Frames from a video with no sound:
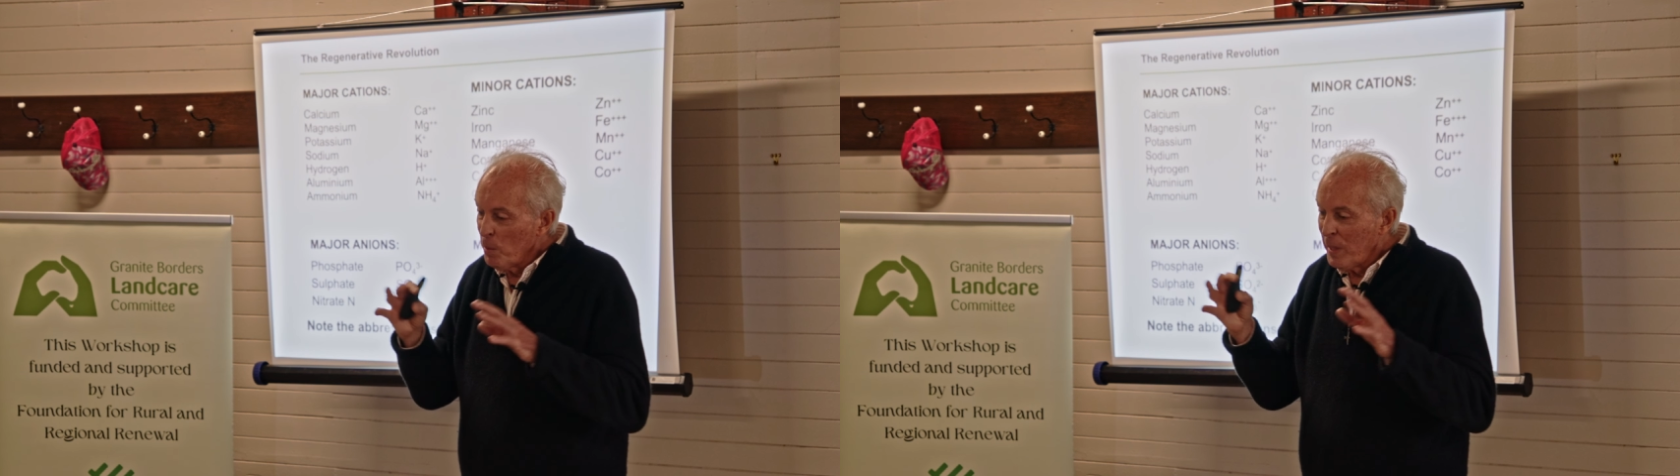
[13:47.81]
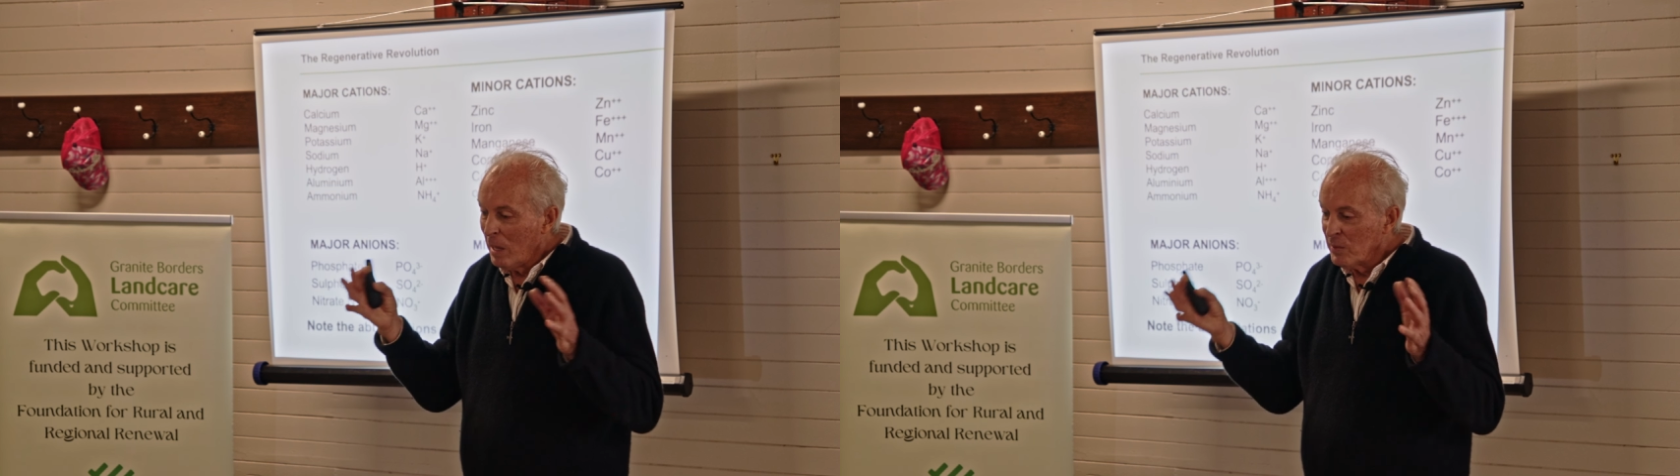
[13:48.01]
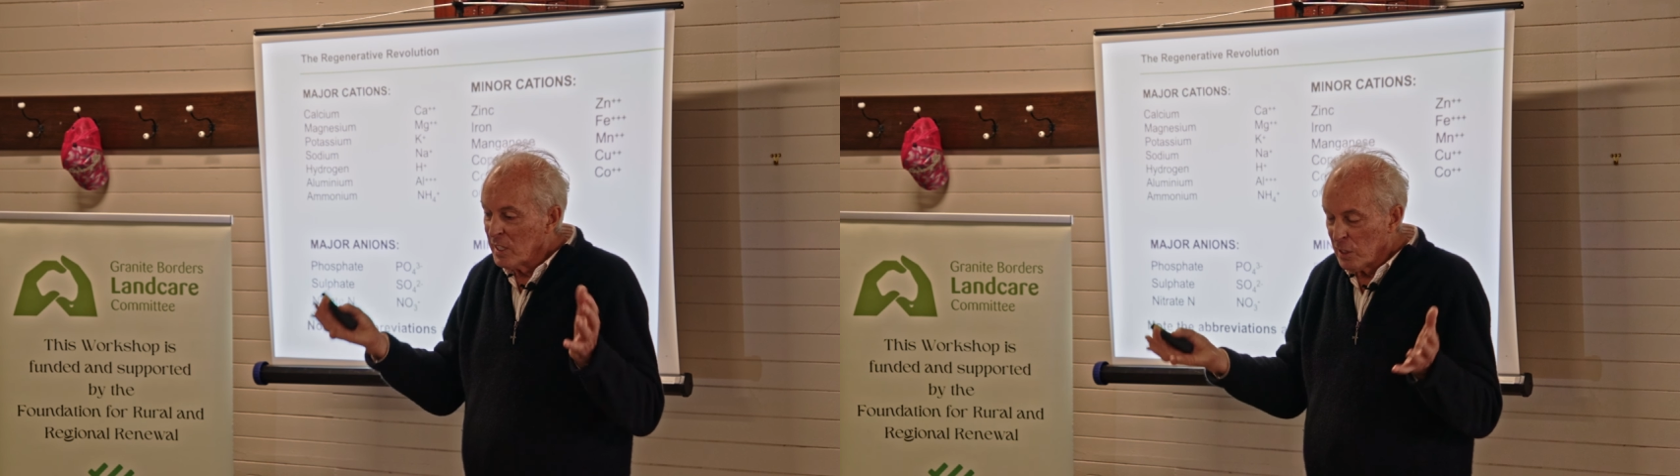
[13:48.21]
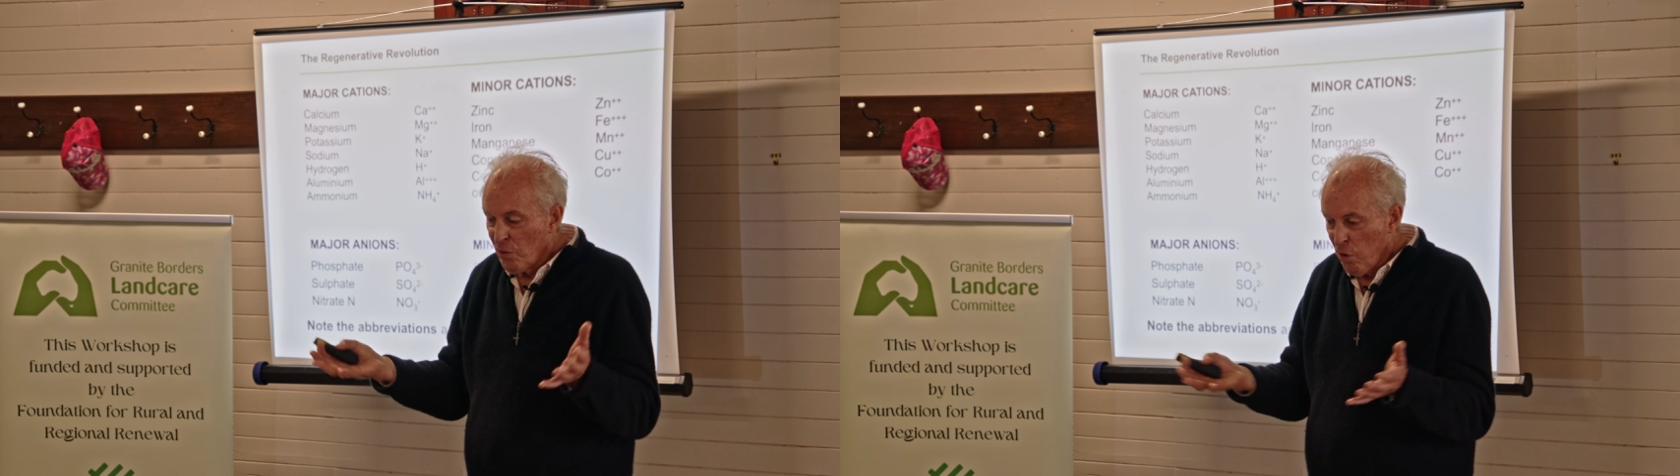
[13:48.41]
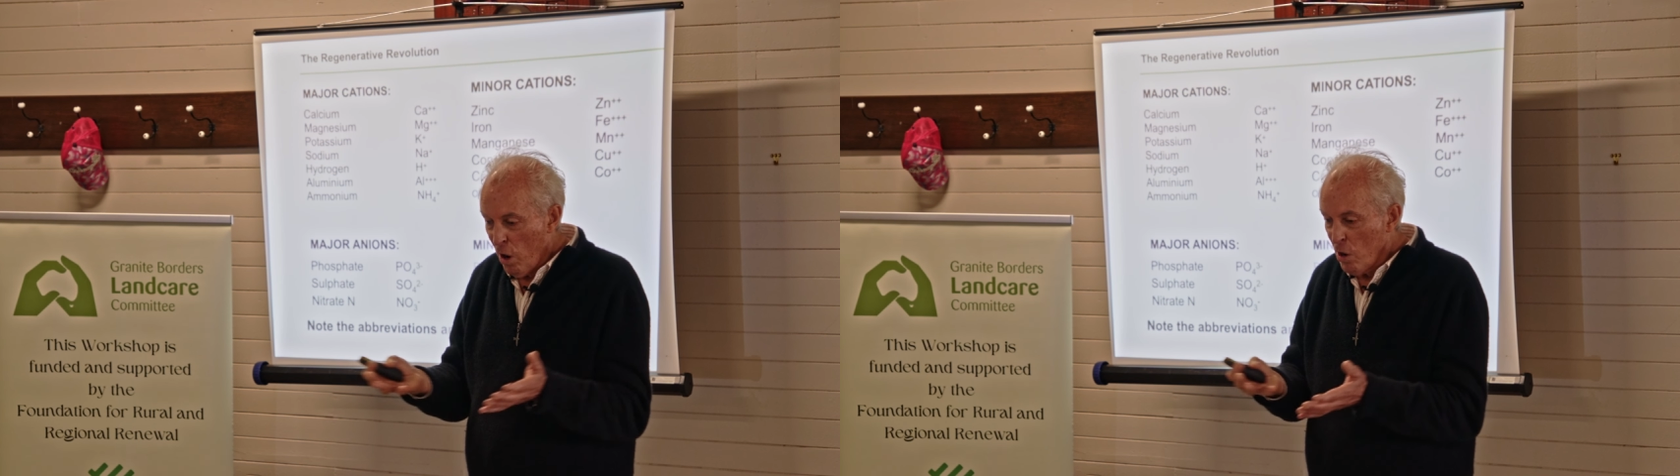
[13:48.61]
it becomes this
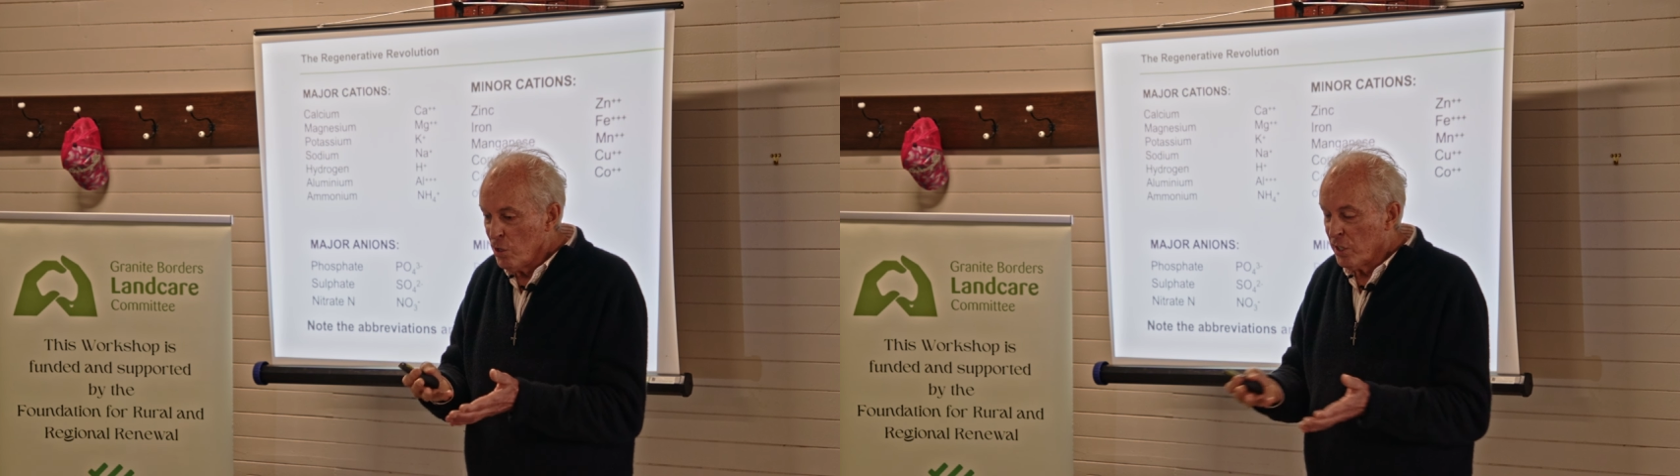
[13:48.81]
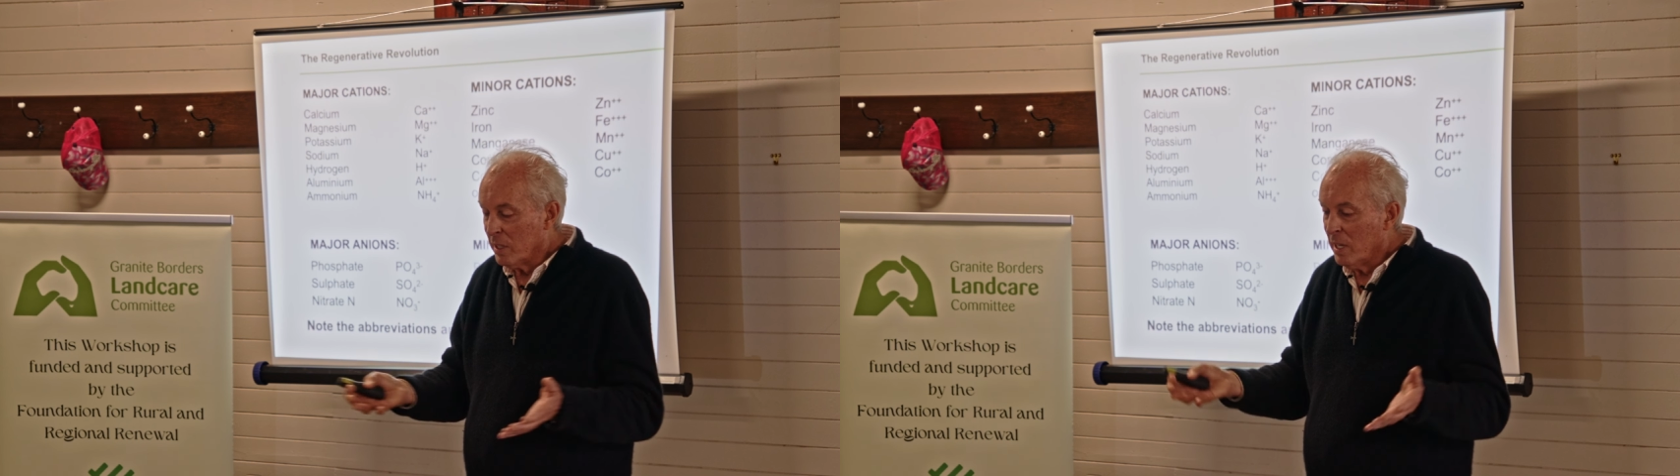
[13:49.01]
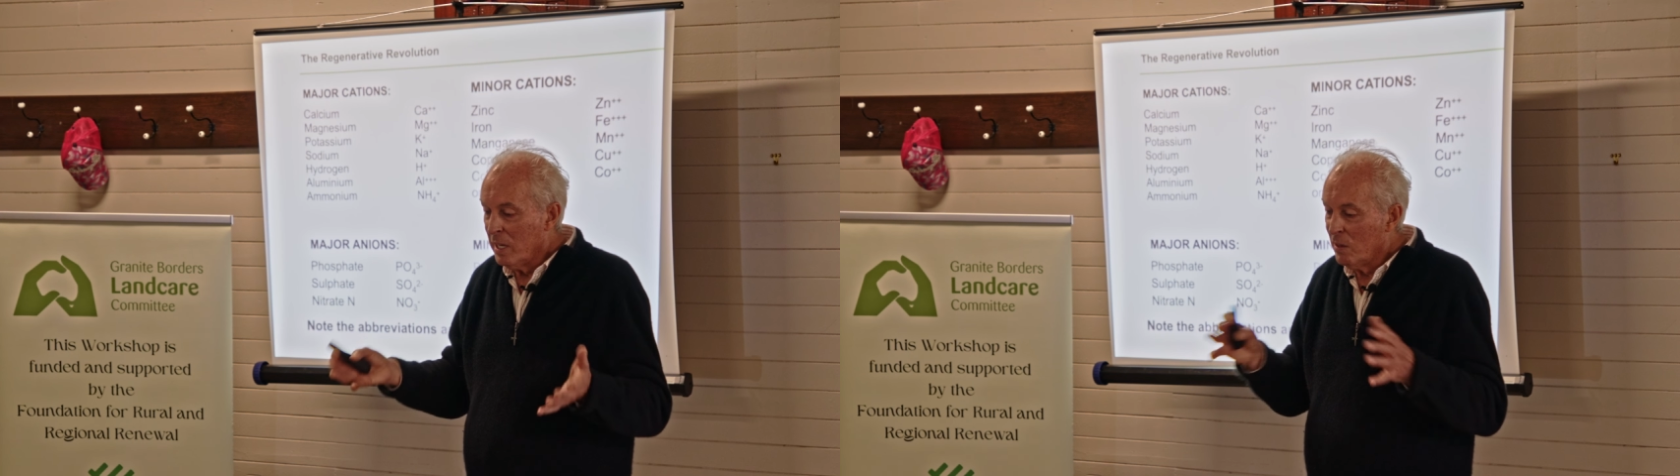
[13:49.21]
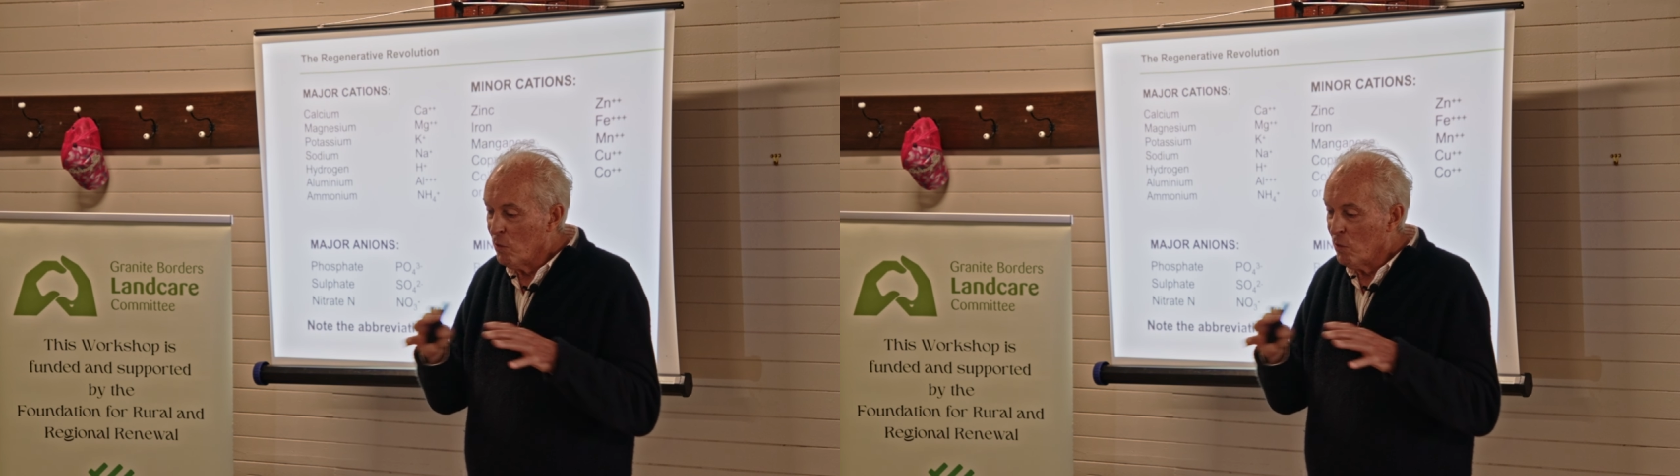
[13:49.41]
frozen